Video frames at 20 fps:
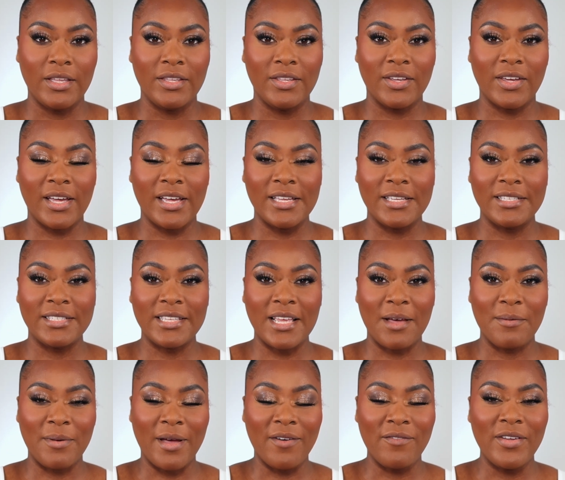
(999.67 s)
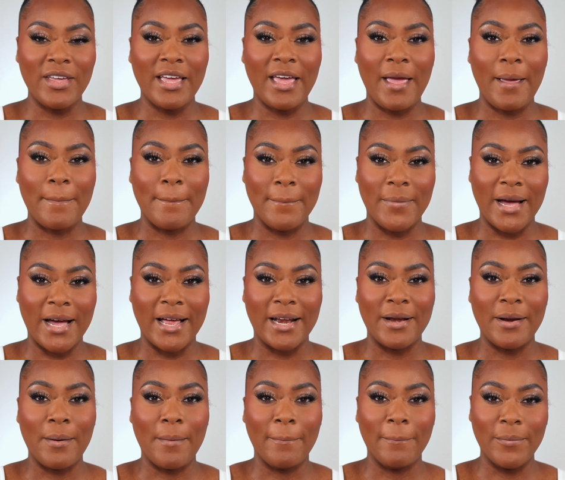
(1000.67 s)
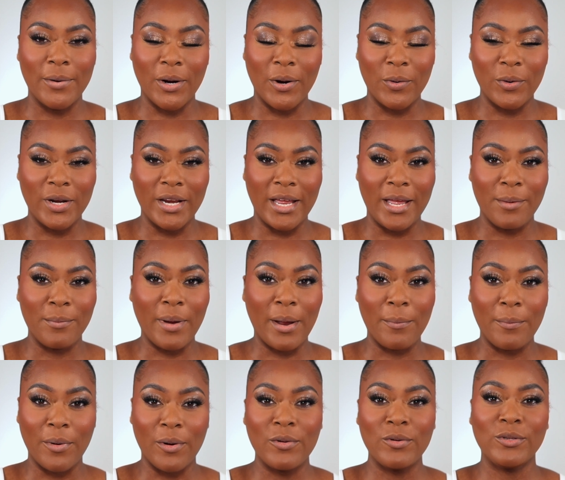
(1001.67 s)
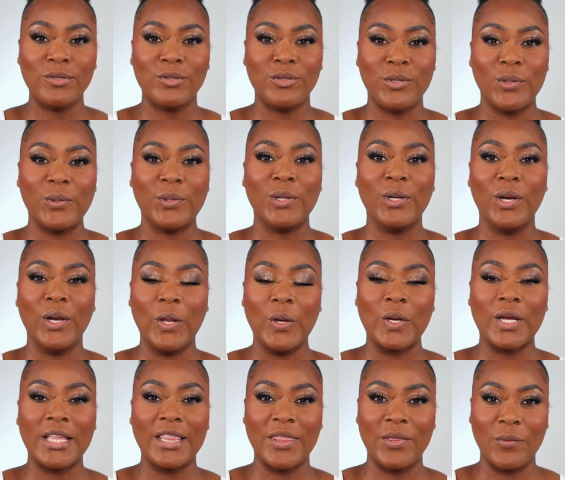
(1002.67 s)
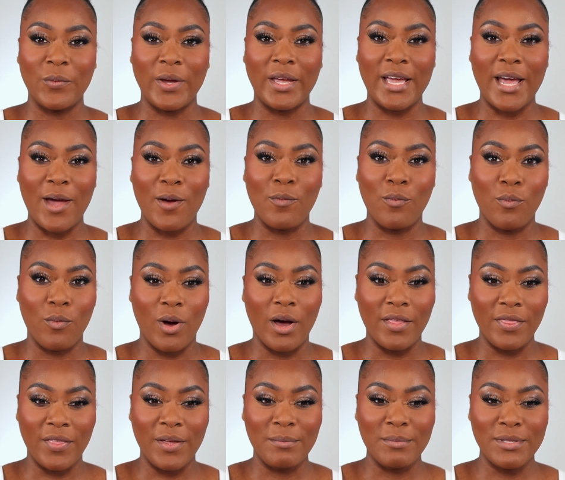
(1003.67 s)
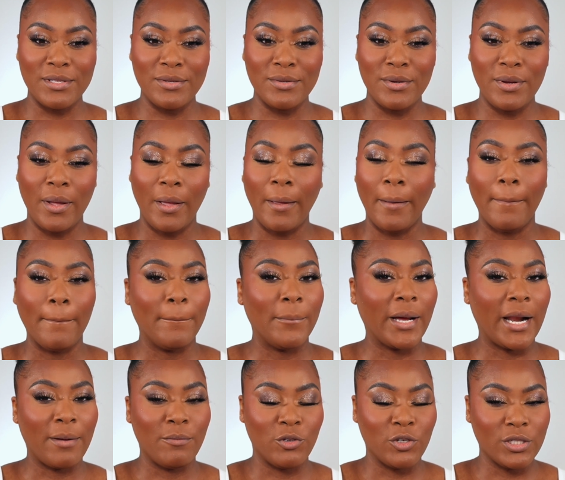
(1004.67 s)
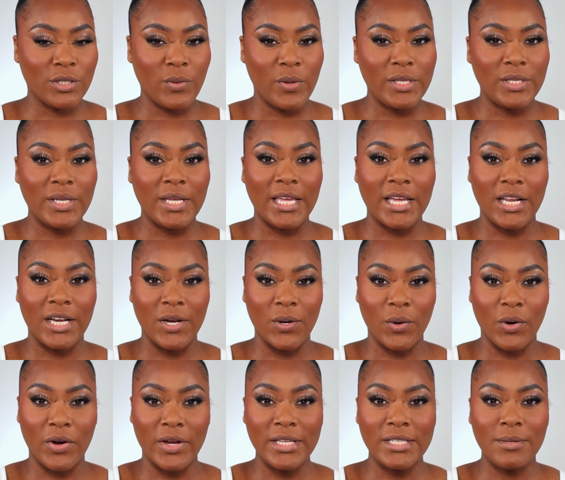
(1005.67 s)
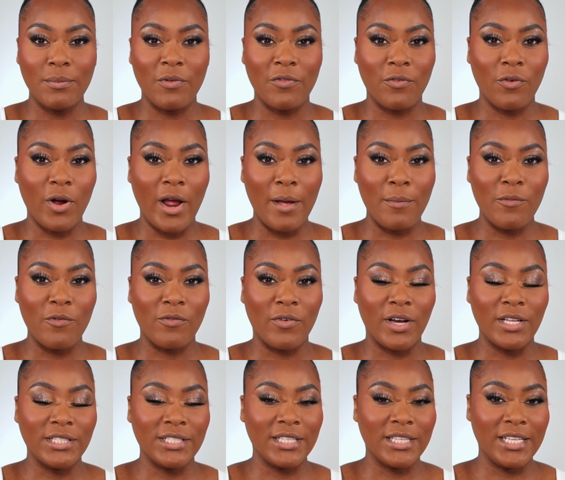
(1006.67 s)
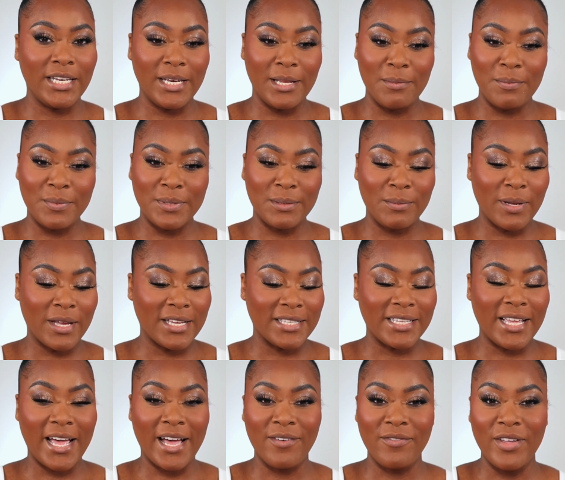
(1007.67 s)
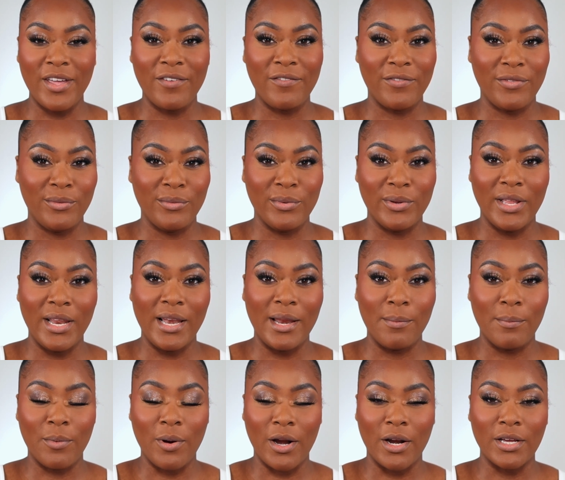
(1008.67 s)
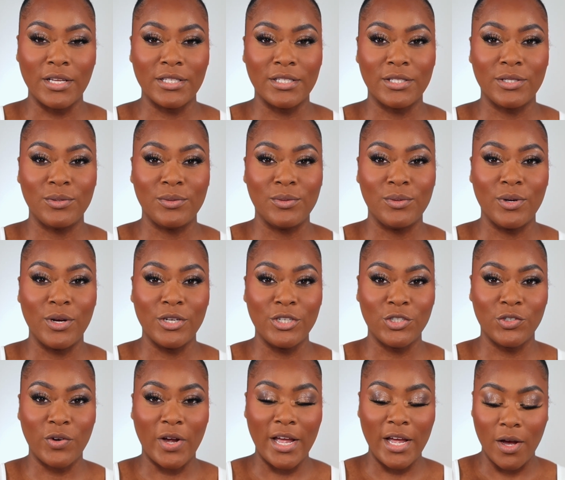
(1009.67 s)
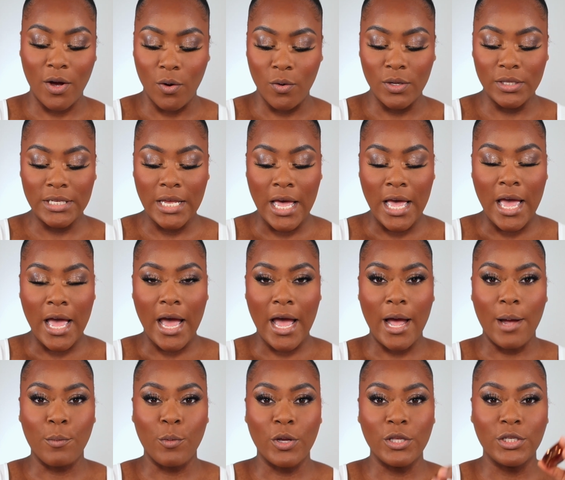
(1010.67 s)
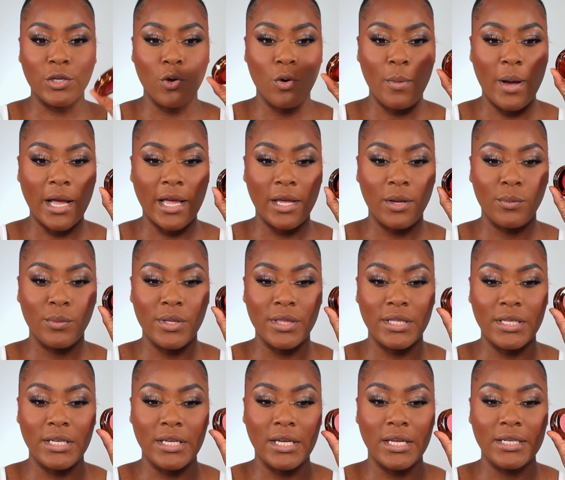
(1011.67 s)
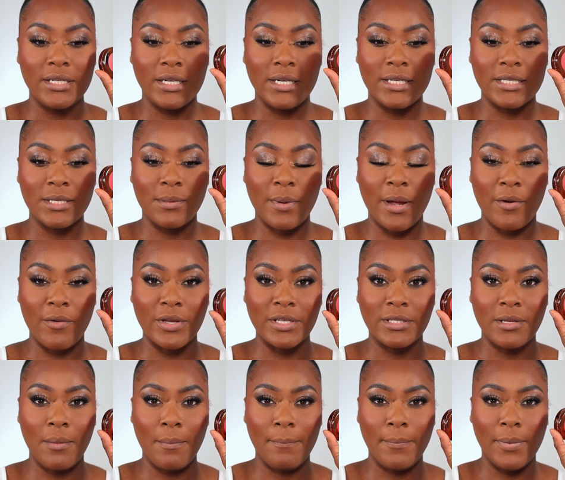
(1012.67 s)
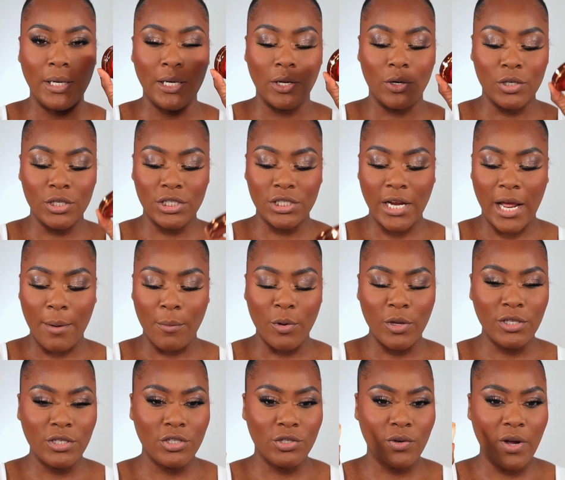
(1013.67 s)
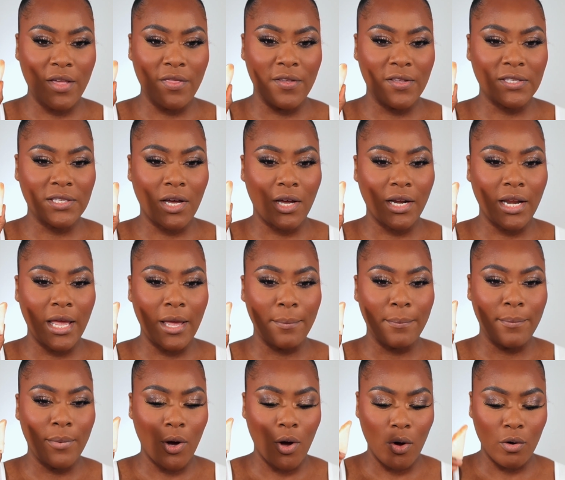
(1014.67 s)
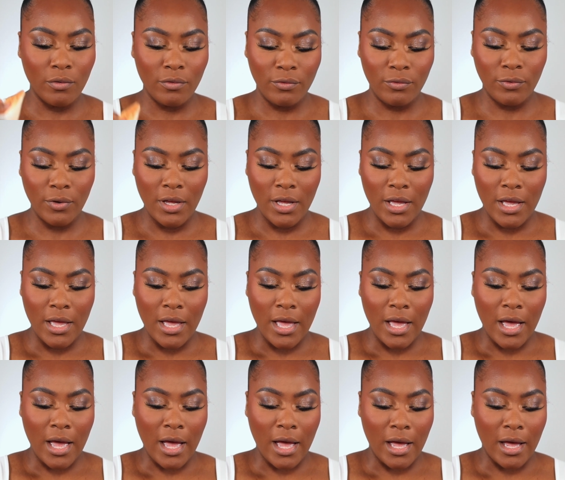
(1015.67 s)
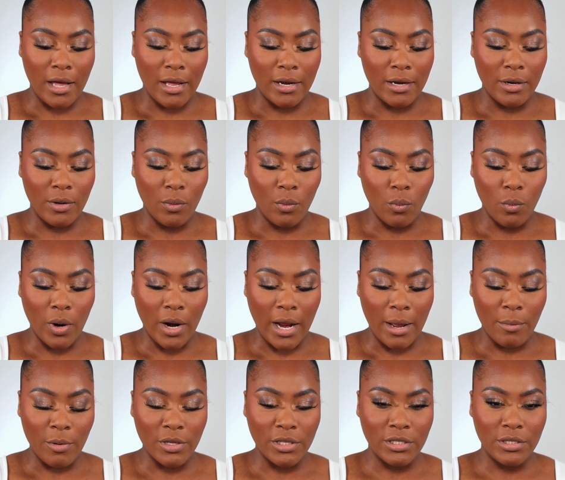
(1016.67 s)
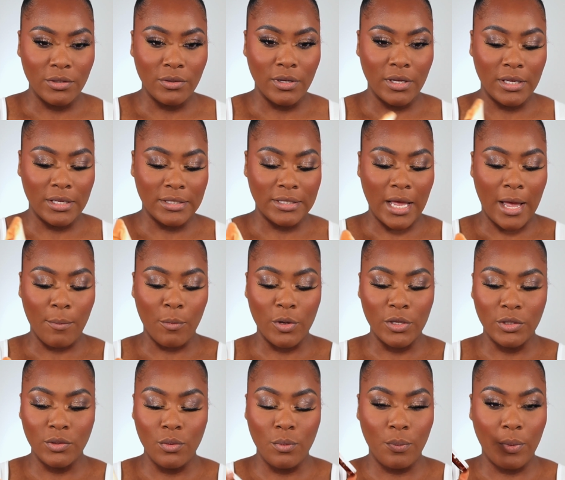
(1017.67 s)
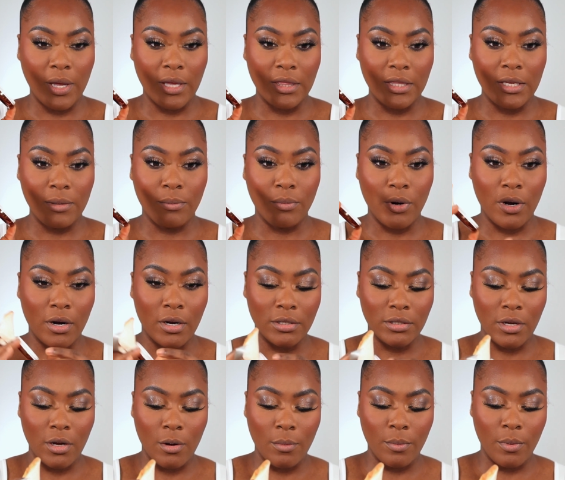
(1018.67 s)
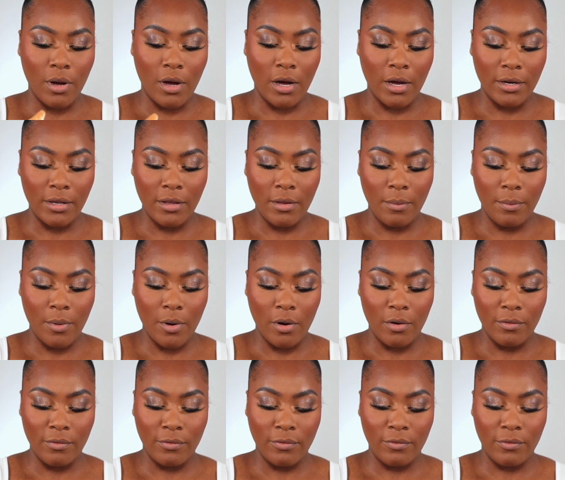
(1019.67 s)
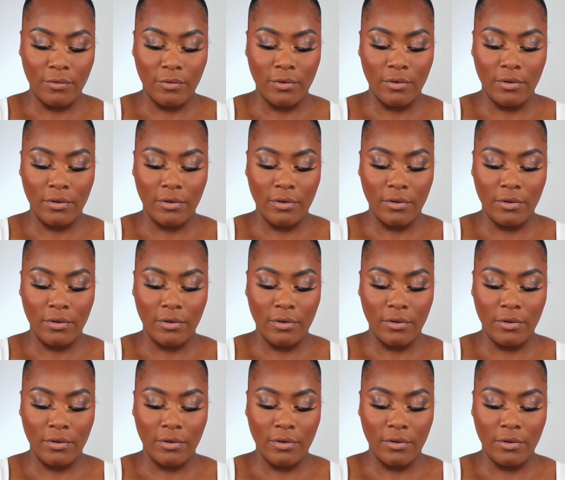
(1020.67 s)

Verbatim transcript: You guys, I'm having a bad brow day. My brows don't look the way I want them to, but I'm just going to ignore it. Before I move on to the lips, because I have a few lip products to try out, I'm going to go back in with the Danessa Myricks blush. I'm going to try this on a puff. And what I'm going to do is I'm going to pick the products up on the puff,